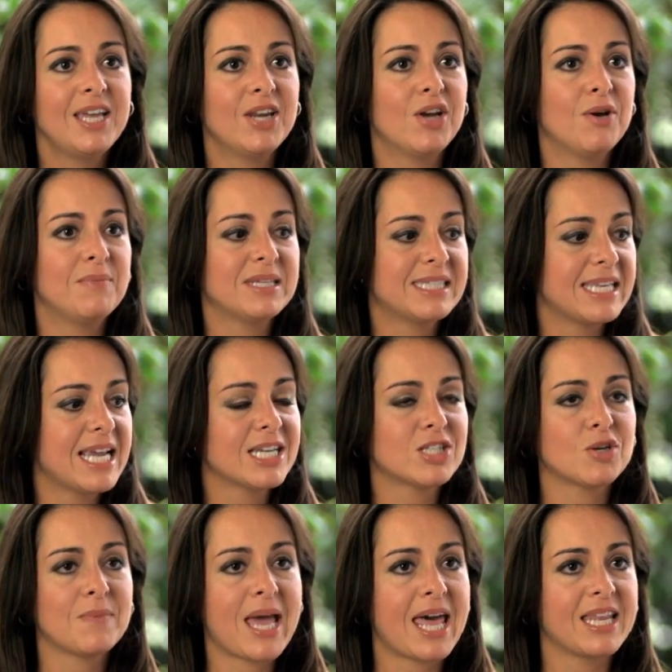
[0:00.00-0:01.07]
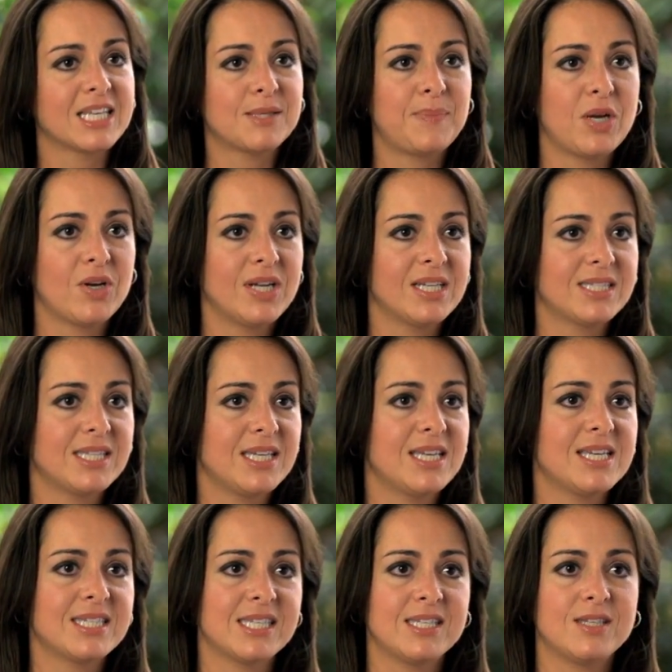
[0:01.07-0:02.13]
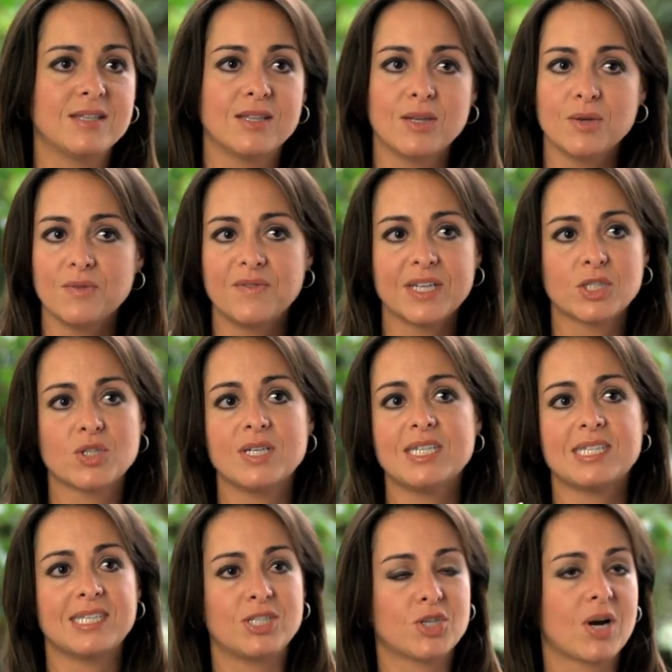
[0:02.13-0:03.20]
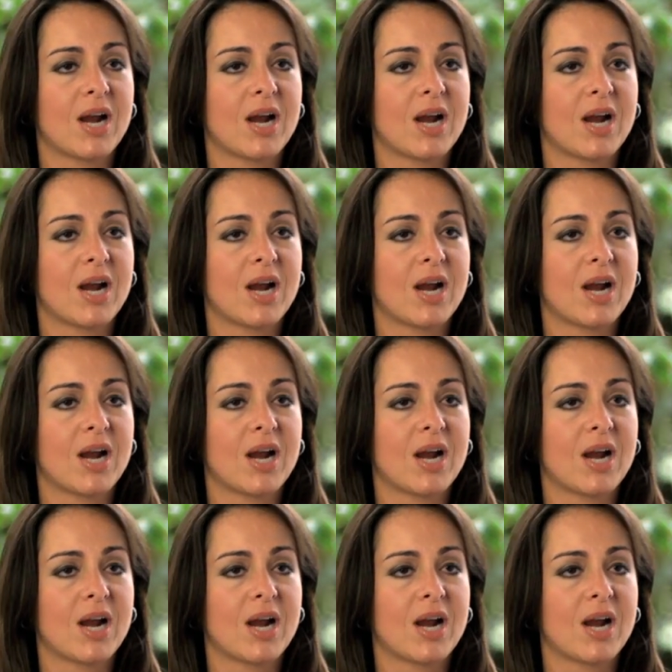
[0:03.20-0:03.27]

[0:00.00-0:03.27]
you know, mistakes or bad experiences into little victories and